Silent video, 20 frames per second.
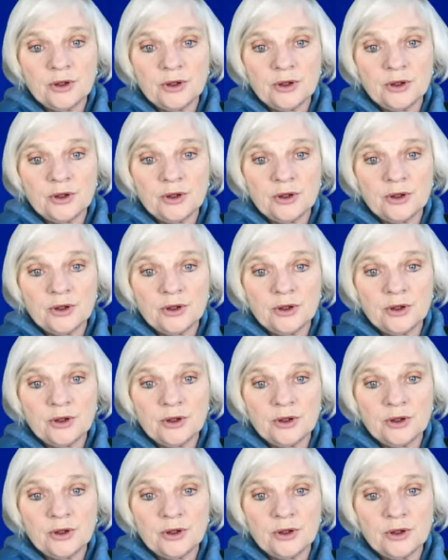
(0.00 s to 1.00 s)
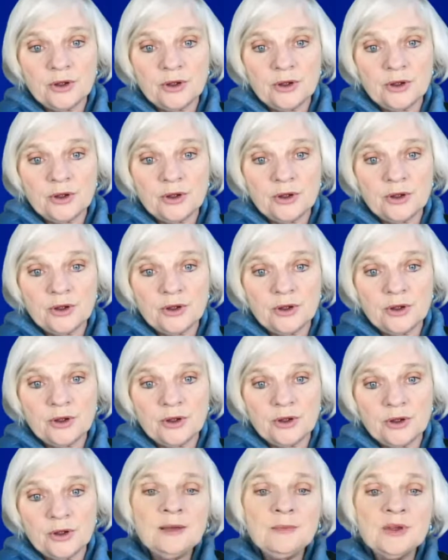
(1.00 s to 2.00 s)
And I've seen it time
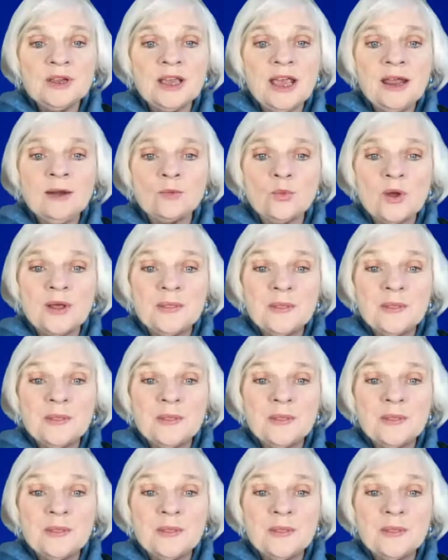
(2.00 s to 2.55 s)
and time again